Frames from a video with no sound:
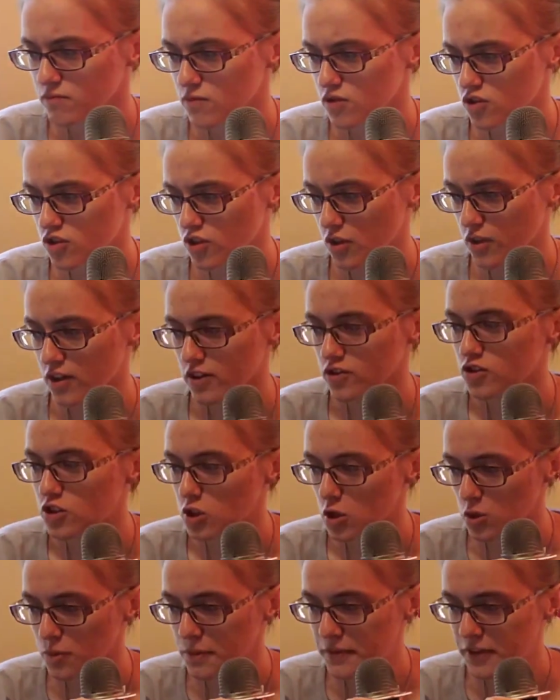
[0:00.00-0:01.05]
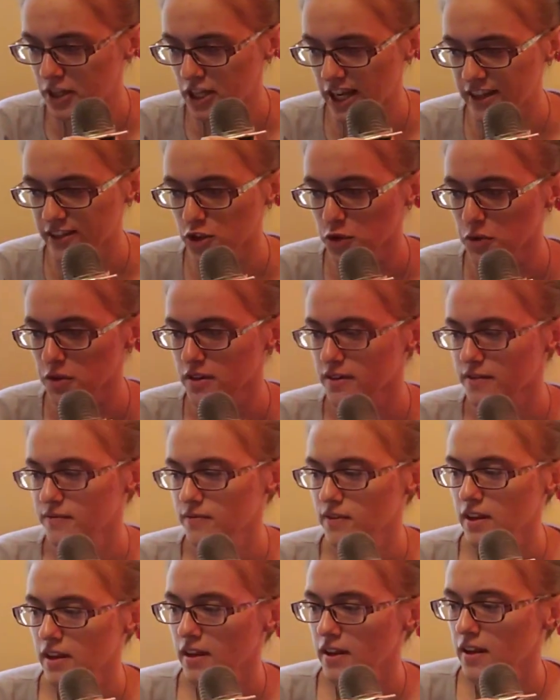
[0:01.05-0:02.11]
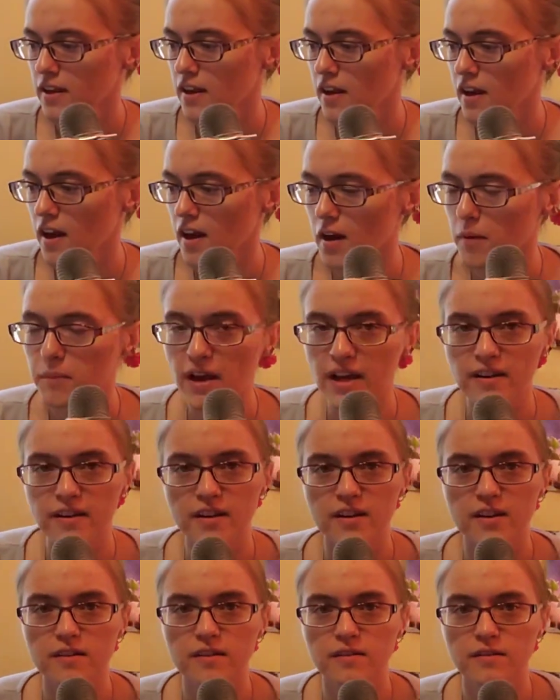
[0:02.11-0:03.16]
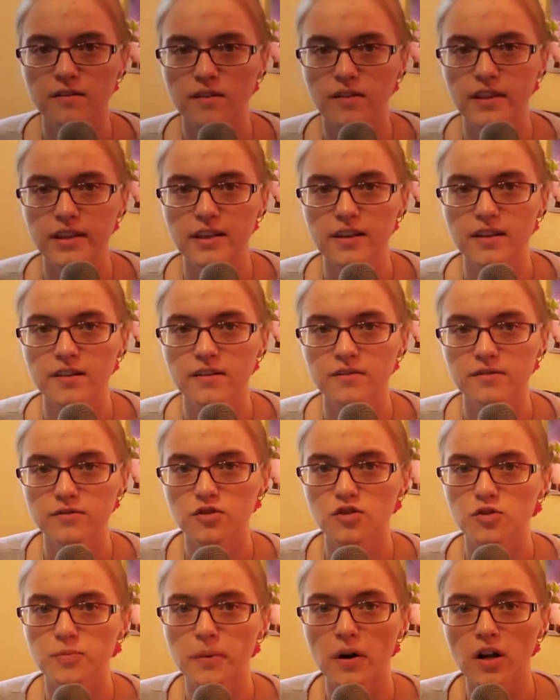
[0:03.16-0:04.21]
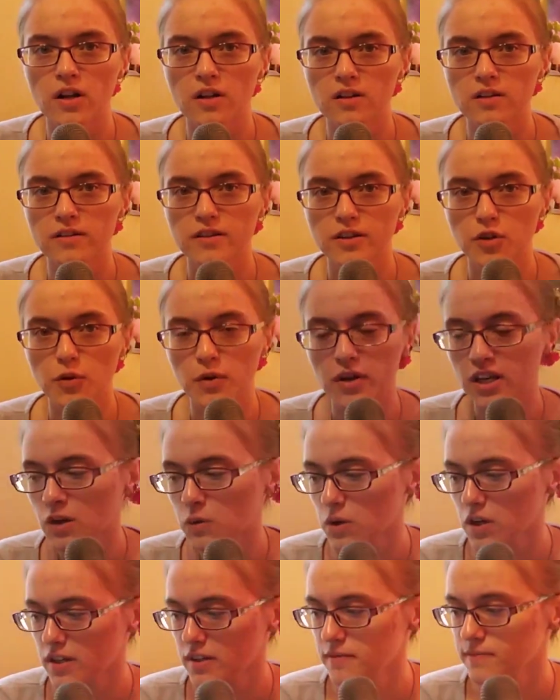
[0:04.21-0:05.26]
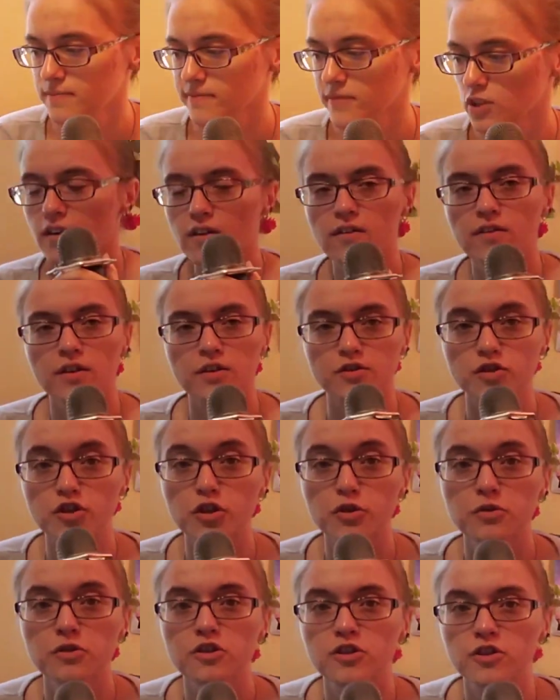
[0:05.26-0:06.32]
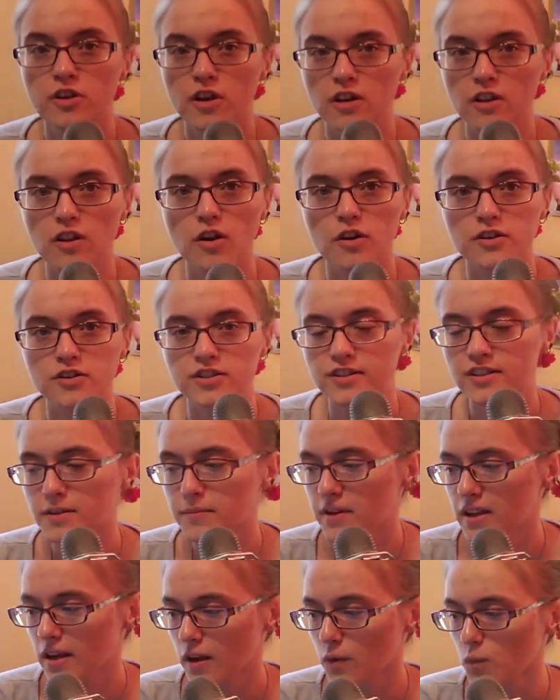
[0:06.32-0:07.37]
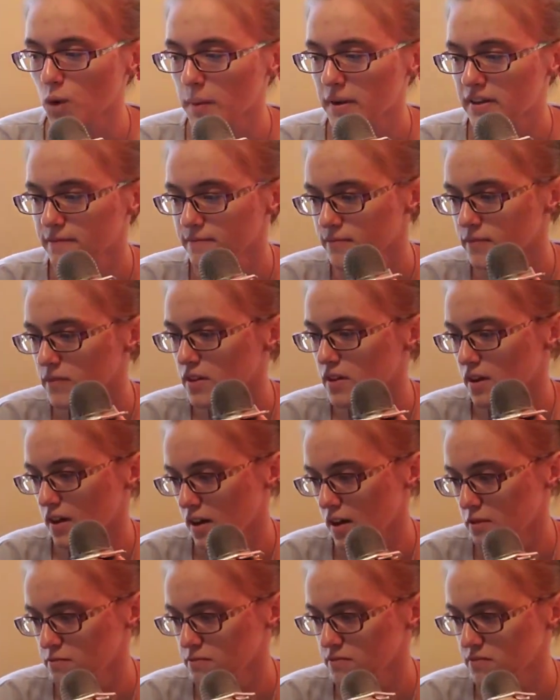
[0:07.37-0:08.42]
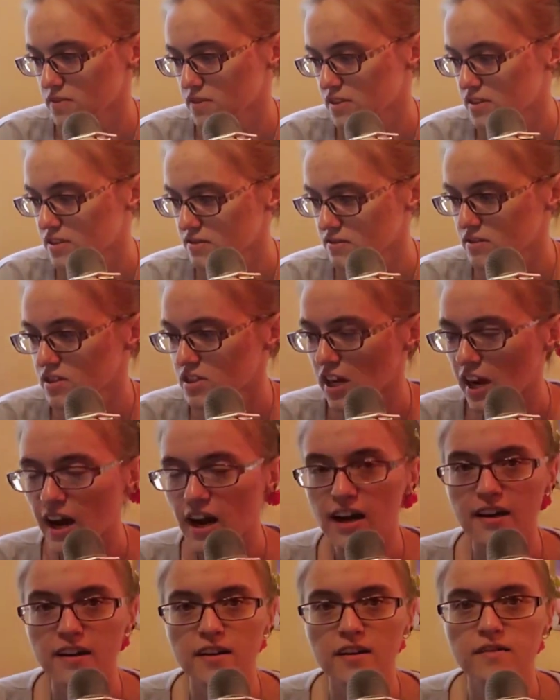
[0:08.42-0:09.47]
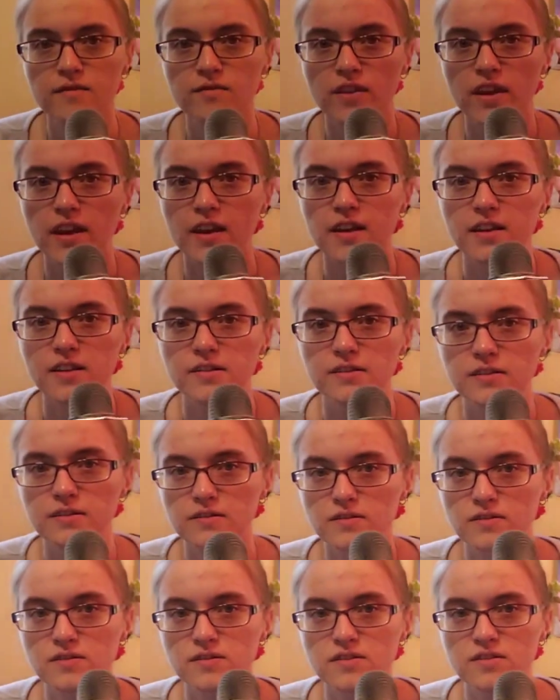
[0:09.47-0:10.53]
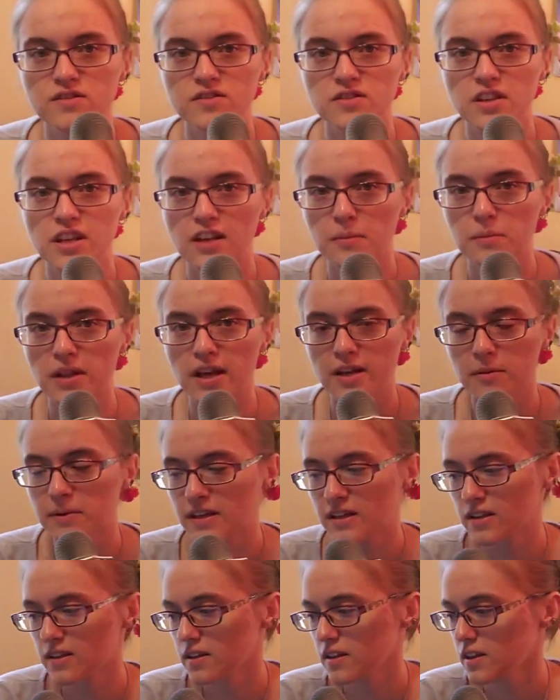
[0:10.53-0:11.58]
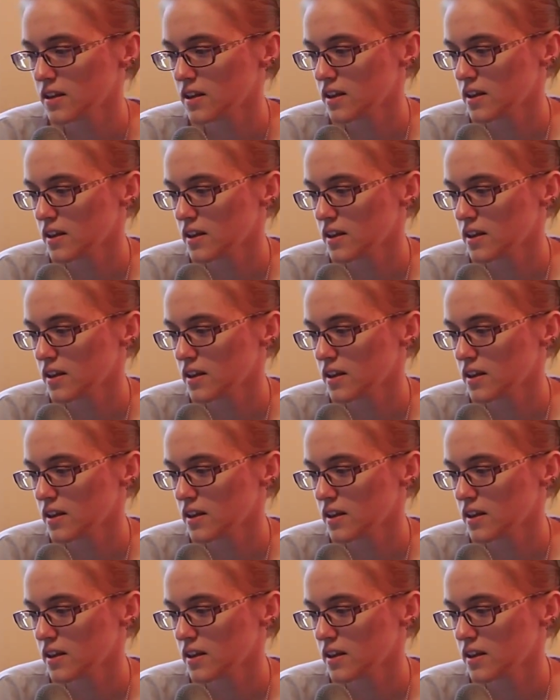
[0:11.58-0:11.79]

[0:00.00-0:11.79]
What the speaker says: So there's Joel, the landlord, Amanda, the small, annoying one. There's Goosh, a large, intimidating woman. Ty, a skinny black man.